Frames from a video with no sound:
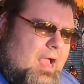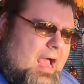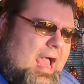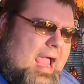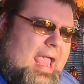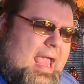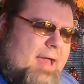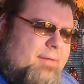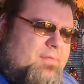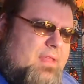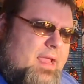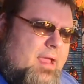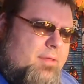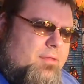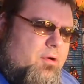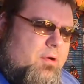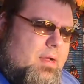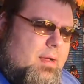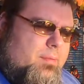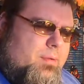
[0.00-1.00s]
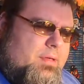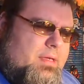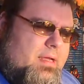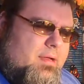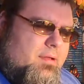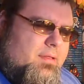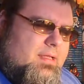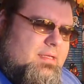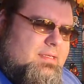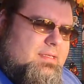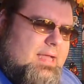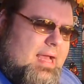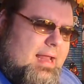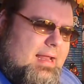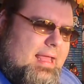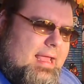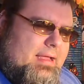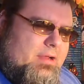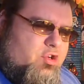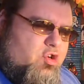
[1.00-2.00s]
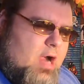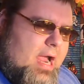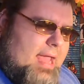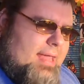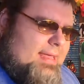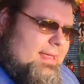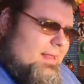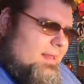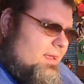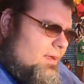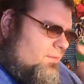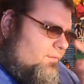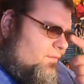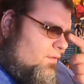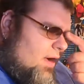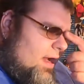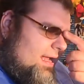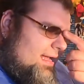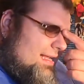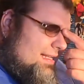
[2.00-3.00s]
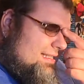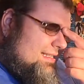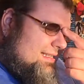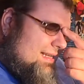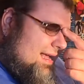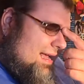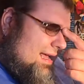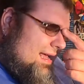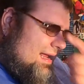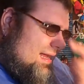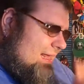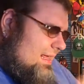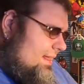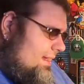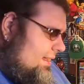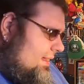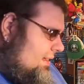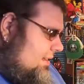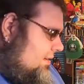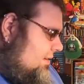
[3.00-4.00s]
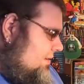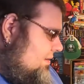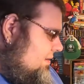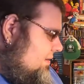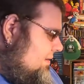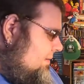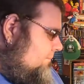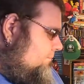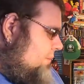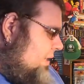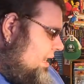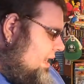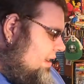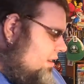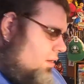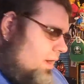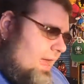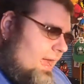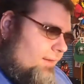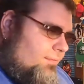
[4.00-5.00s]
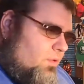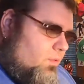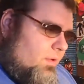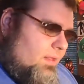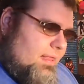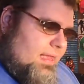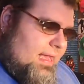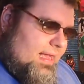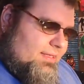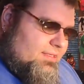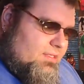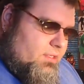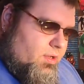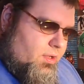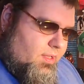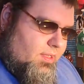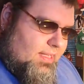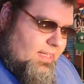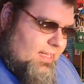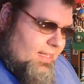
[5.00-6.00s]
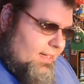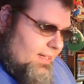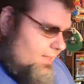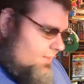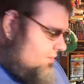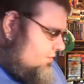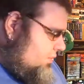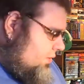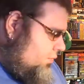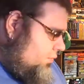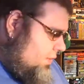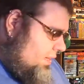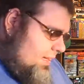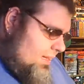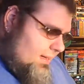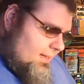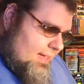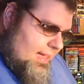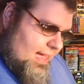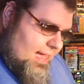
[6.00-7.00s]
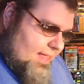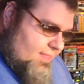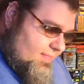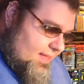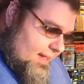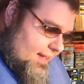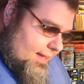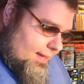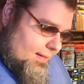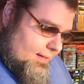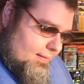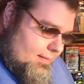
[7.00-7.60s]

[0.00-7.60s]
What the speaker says: I have the other double deal that's got like Dracula and Frankenstein in it, but I don't have the one that has Hook in it, so I went ahead and got that.